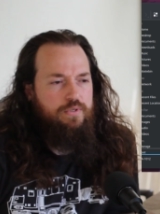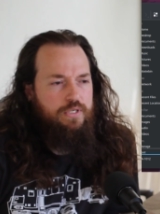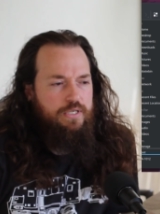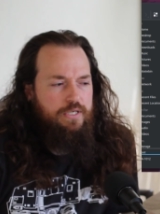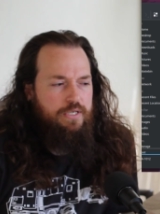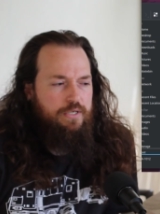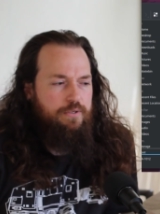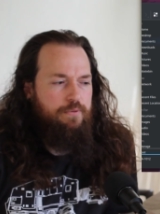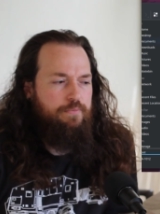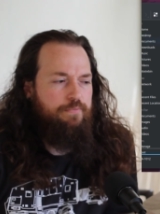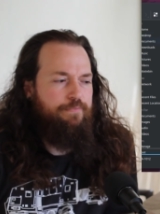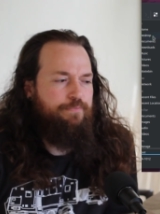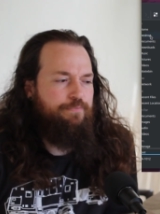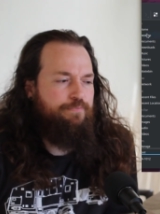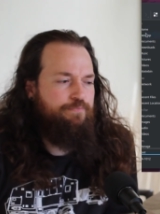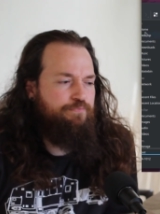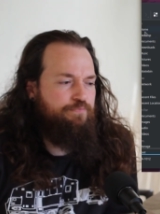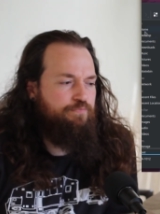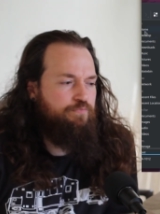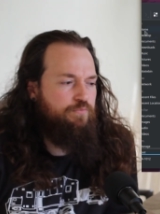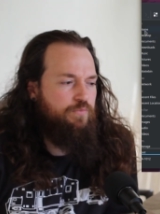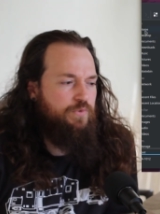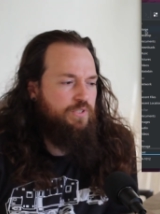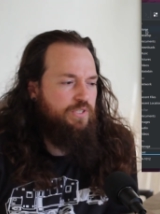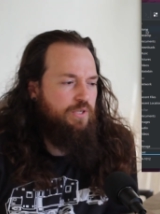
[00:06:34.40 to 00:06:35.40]
Um,
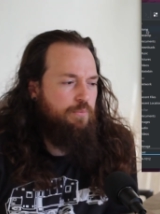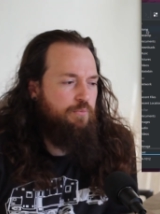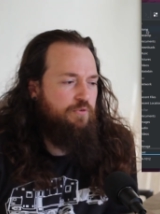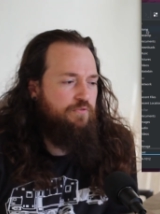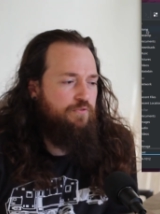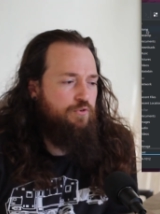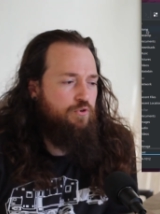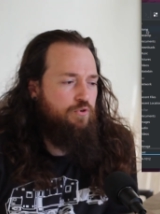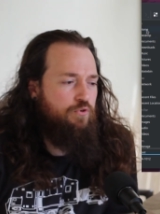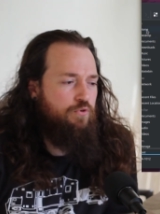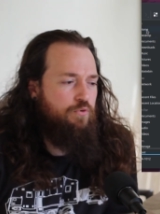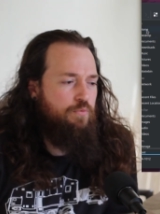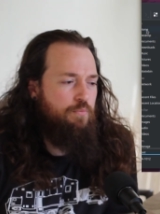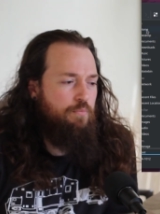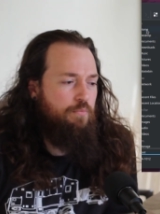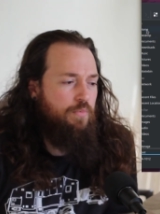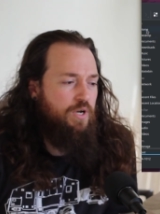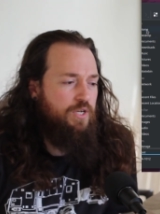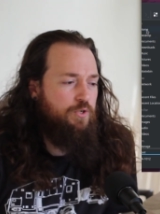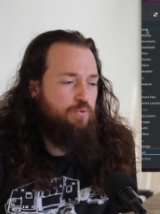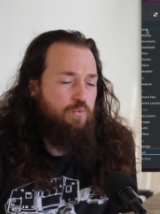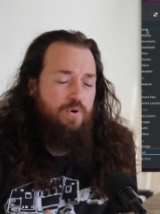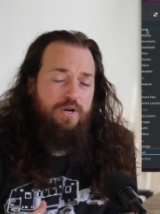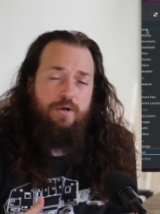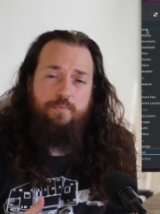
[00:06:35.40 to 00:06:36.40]
Some of you
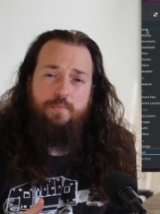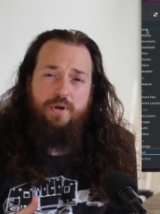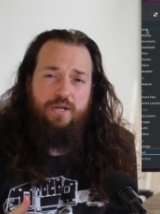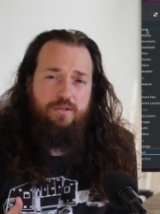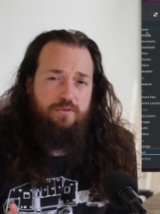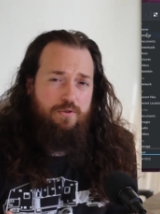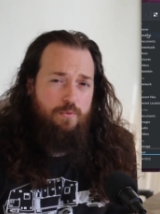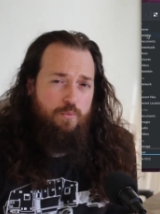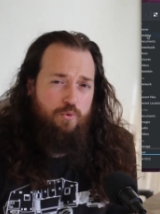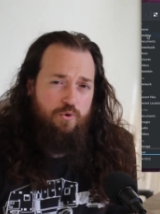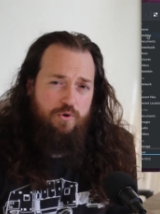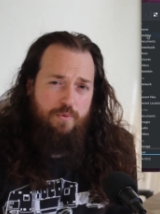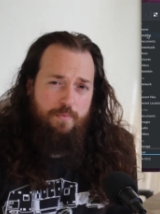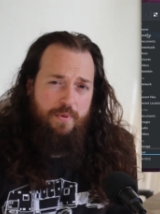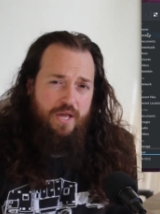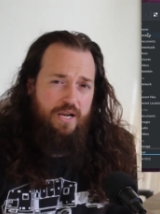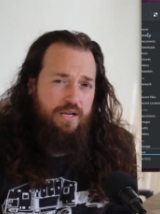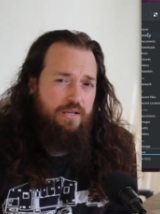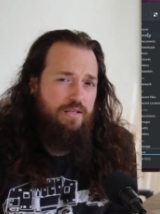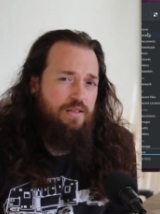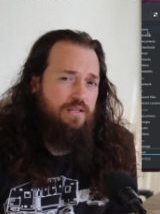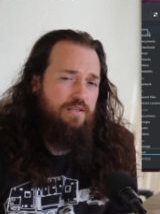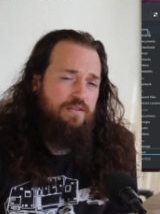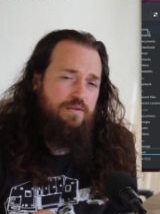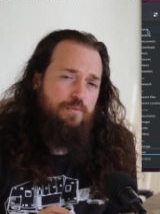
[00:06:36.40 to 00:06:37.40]
might want to mount them
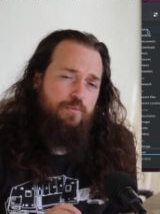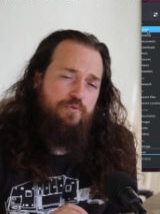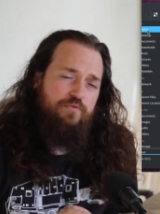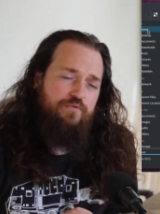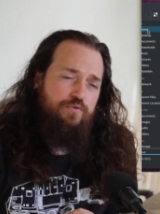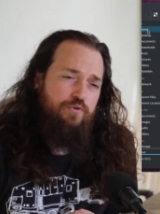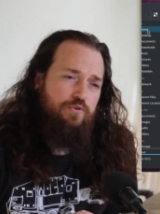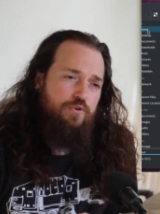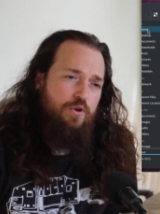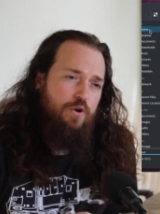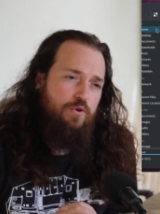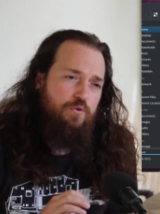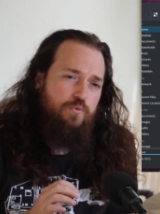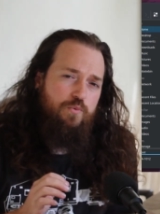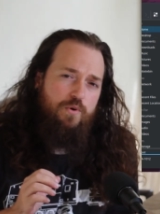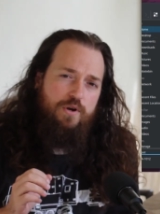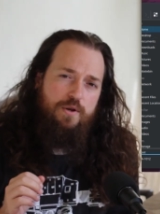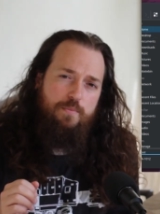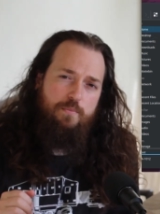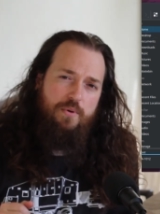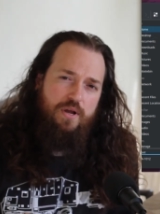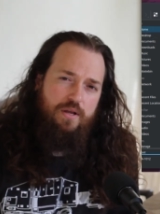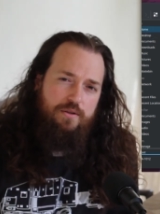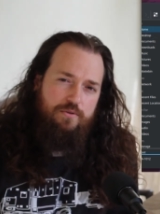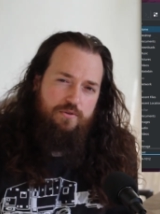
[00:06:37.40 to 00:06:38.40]
automatically, some of you don't want
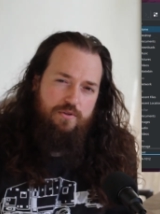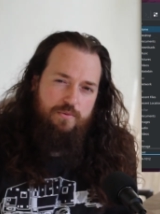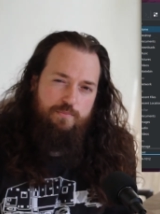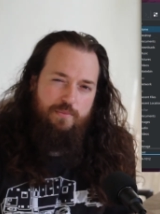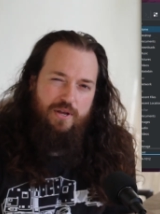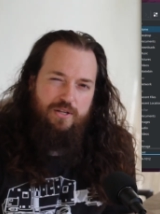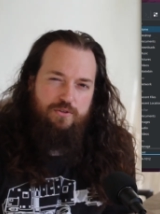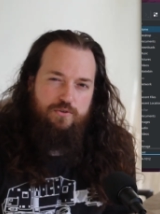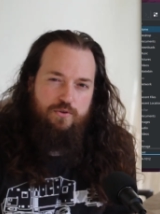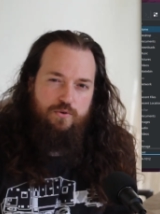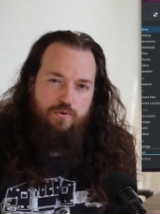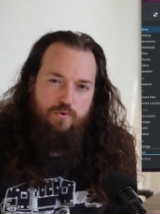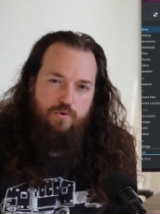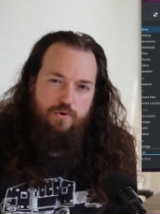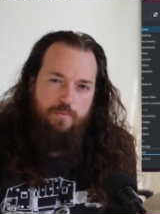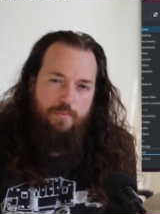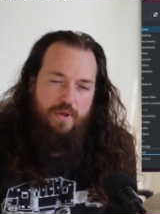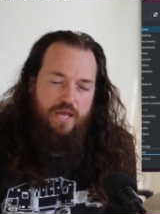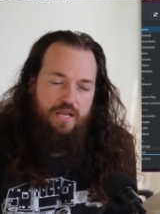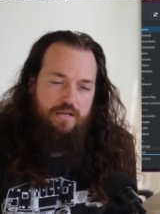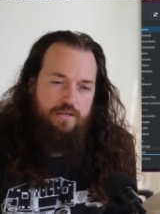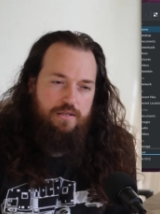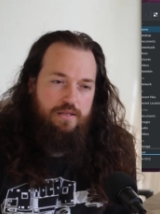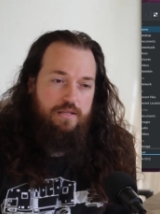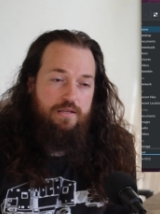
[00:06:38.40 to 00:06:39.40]
to mount, mount it
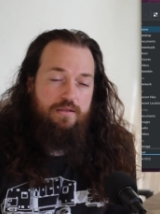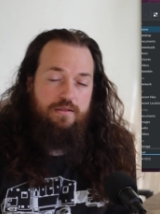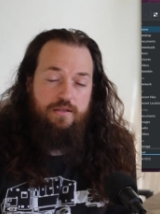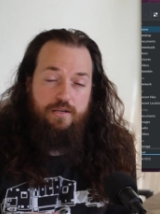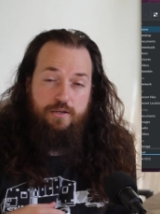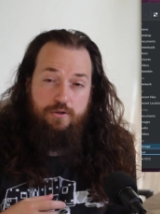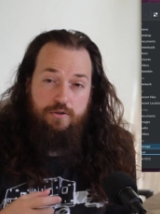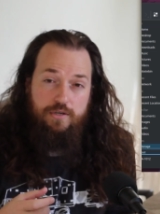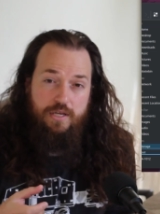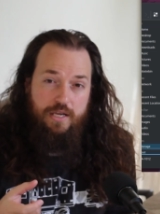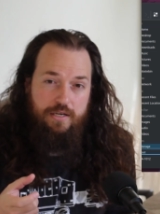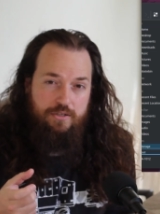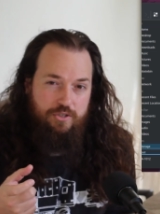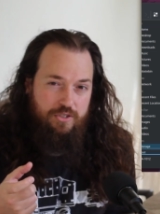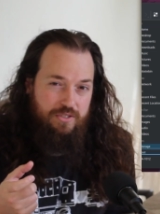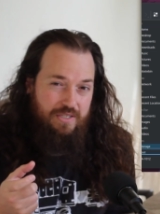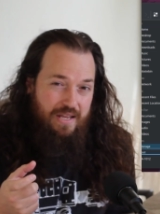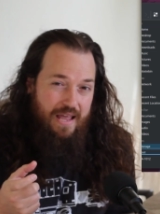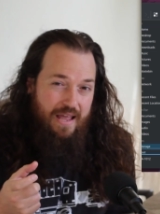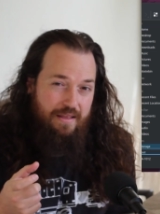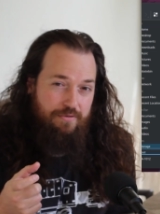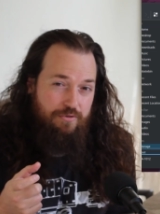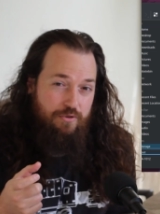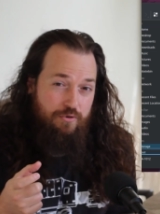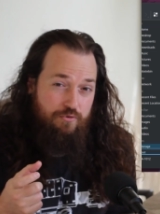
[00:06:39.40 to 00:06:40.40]
automatically, then you can just
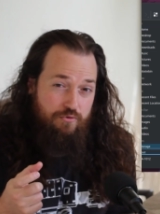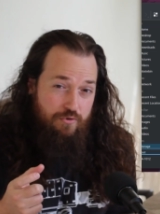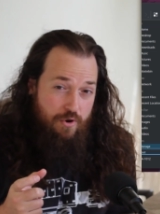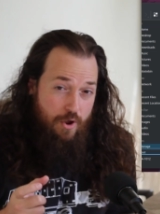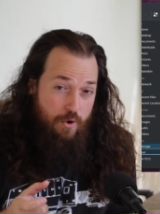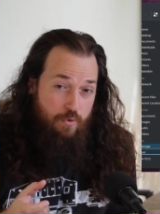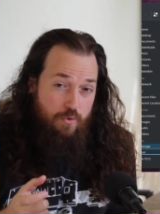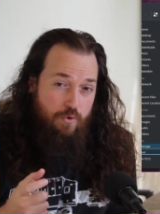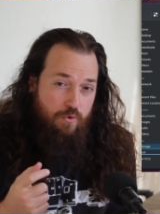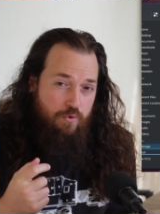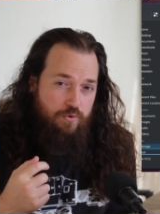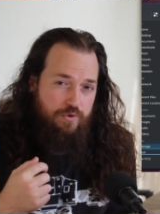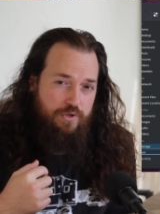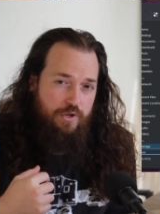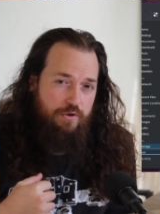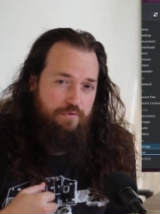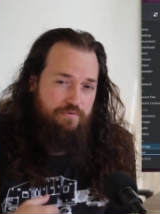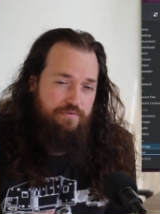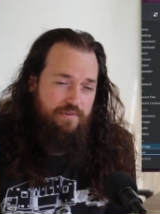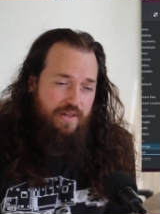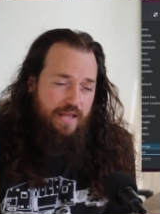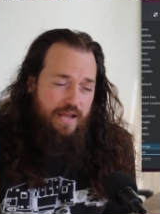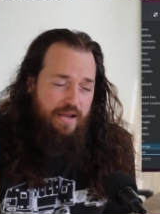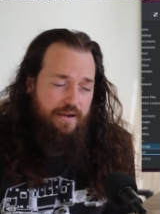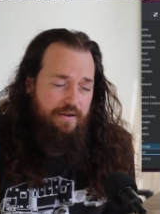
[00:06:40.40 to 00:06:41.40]
add the no auto
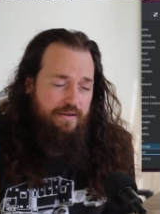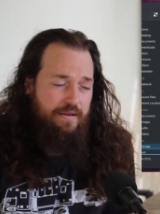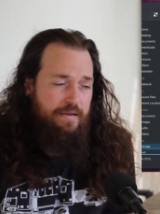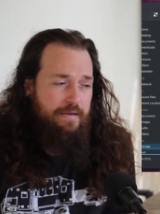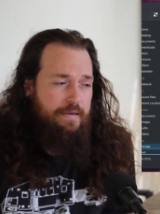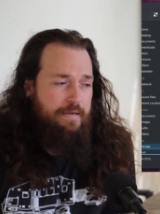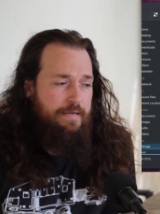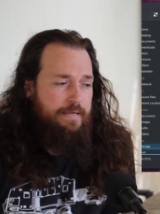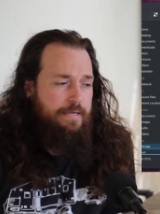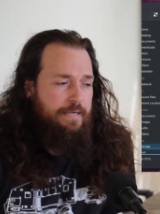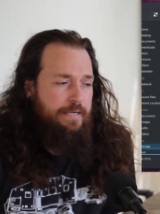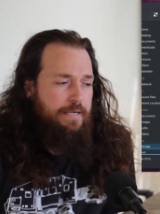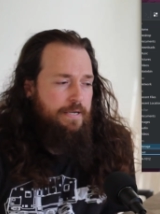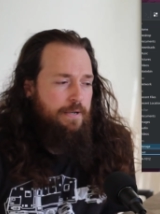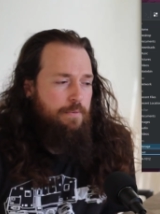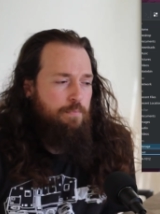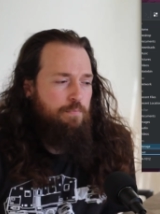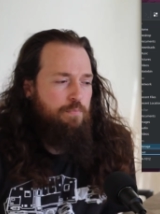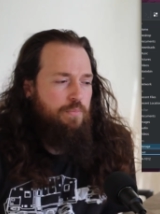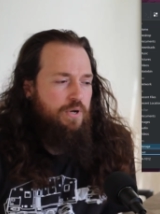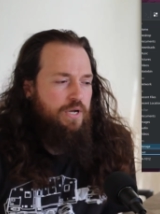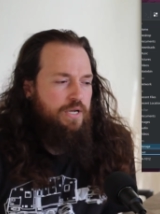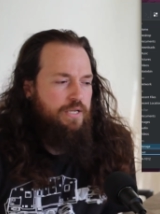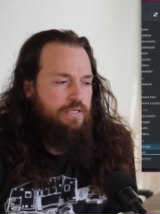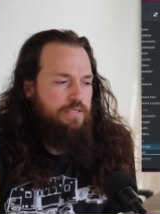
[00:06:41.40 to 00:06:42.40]
flag.
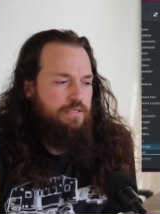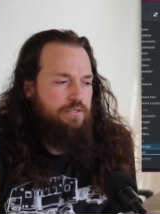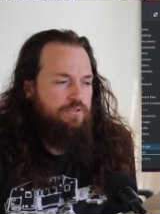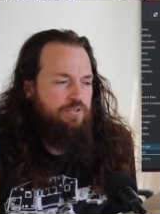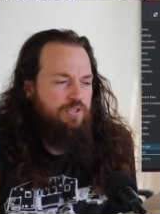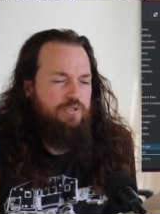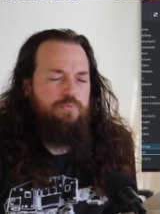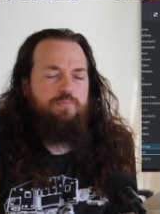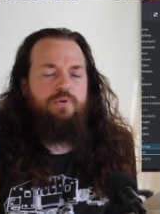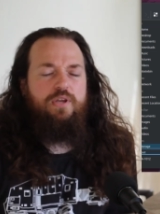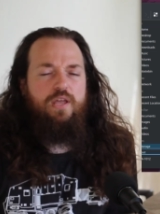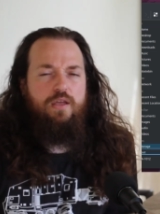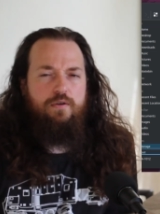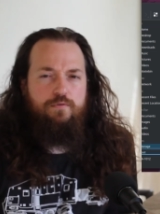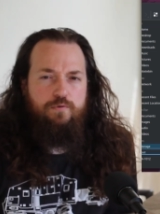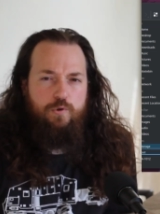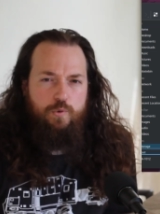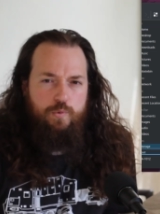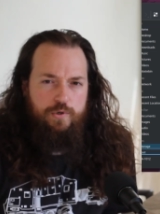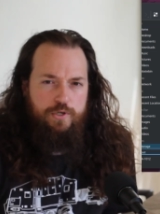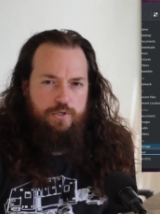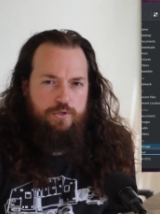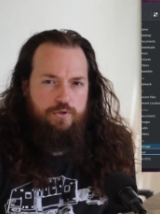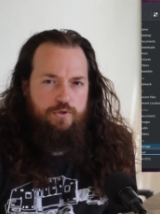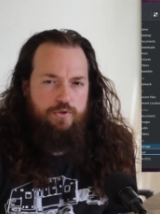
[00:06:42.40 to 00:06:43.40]
But just be
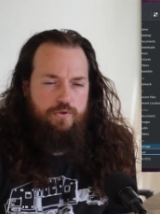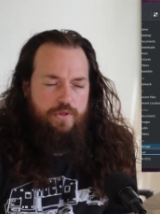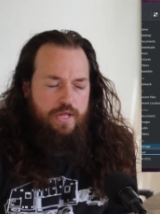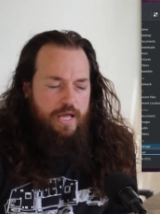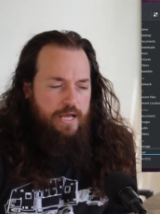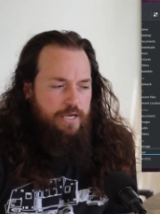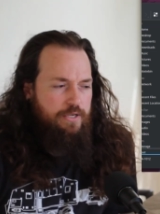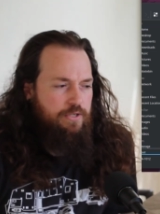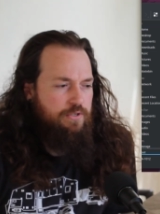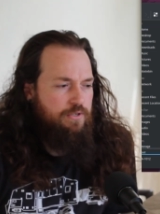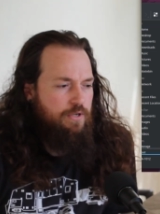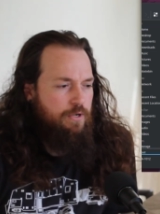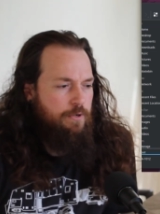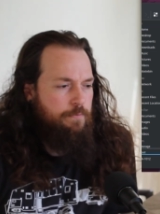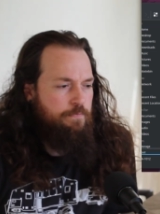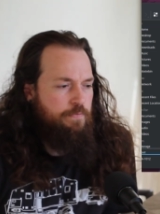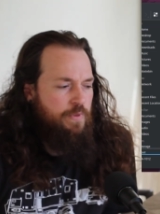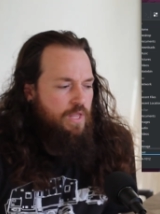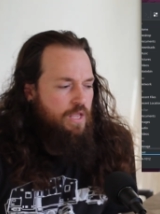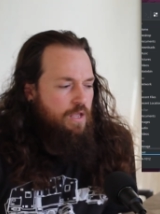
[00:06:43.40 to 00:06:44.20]
careful when you do that. So